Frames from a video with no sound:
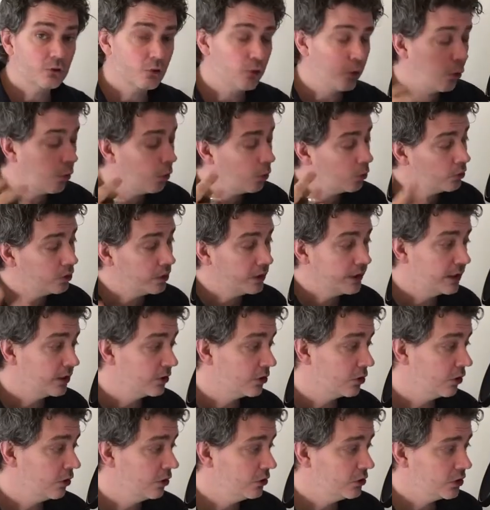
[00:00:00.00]
totally
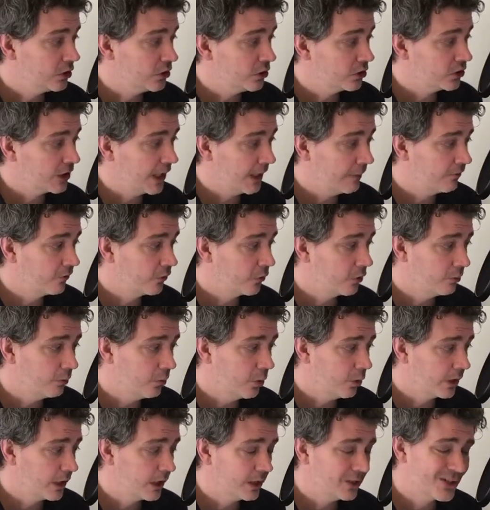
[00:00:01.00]
encourage you to shop for a
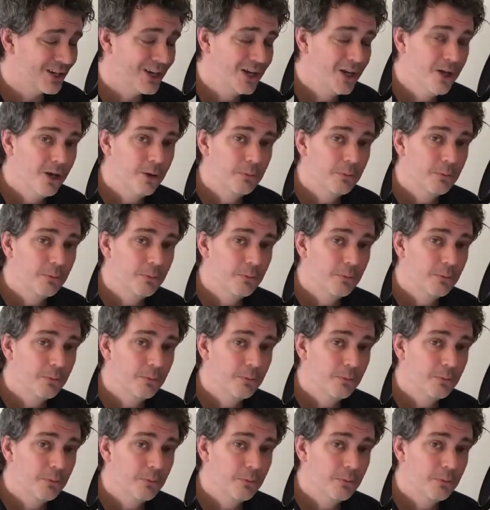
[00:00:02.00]
mortgage.